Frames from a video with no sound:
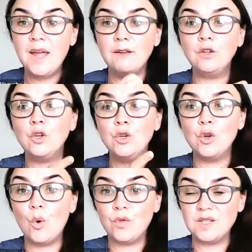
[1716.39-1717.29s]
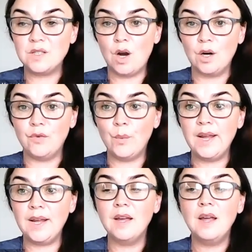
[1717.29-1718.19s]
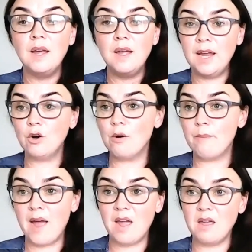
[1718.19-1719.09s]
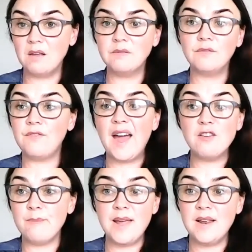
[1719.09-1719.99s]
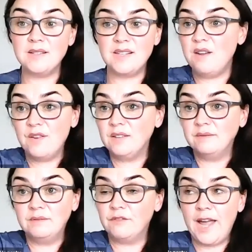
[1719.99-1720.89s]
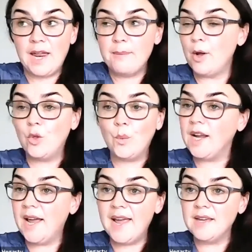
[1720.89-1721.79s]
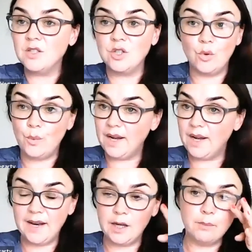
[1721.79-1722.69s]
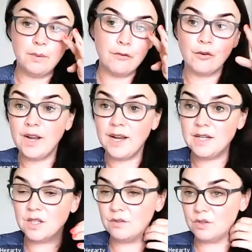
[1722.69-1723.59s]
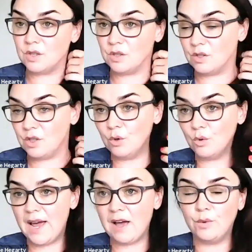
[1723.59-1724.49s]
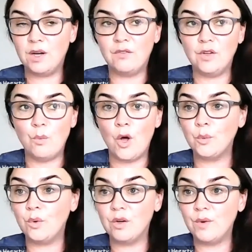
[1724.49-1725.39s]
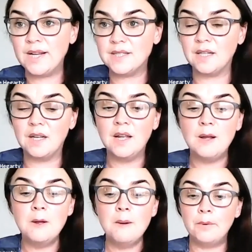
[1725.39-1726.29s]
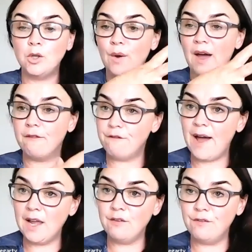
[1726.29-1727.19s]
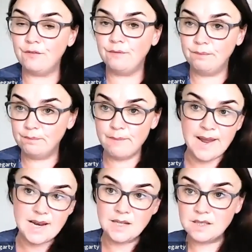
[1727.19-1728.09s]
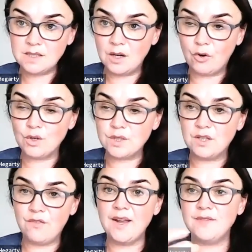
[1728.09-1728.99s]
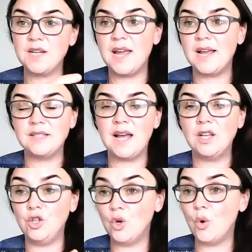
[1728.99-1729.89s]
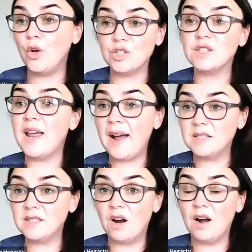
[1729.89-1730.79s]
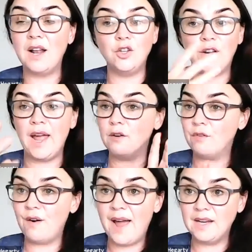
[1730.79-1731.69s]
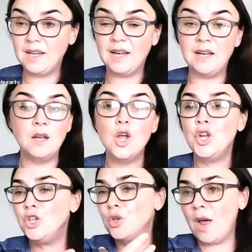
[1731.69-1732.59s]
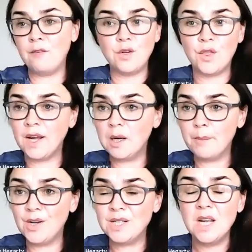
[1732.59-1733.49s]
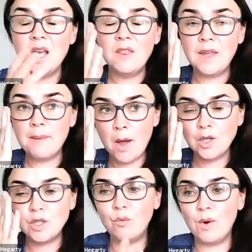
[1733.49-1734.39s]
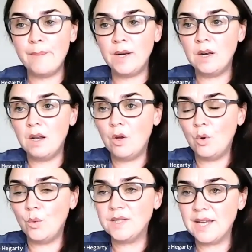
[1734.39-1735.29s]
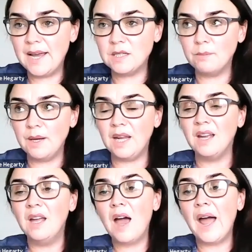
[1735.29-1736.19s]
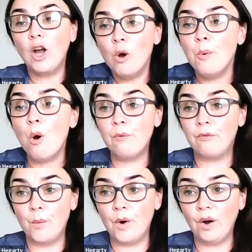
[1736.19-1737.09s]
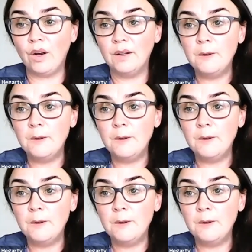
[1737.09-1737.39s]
If you know at the start of a week, here are my 5 meals, even forget about the weekend. You know, the weekend can be free to you know, to have whatever you want within reason, but you have 5 meals across the 5 days, and you know what your snacks are, and you're getting variety in. You don't have to think about it. The amount of women who will say to me, I come home from work,